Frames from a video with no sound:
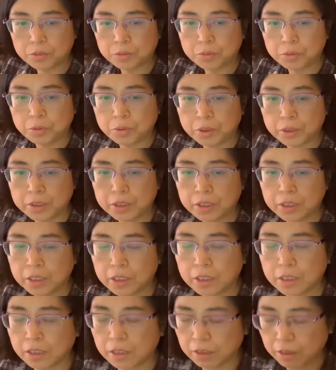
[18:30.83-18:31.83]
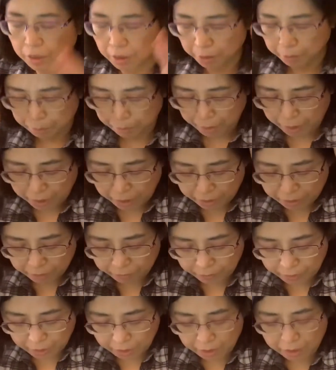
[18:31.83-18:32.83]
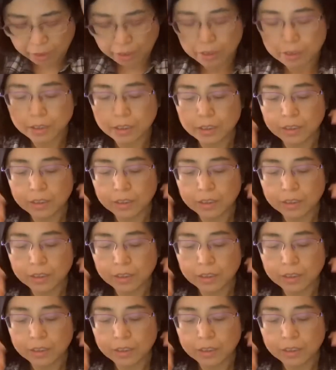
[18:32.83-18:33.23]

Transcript: Do 20 is on the apex of the head,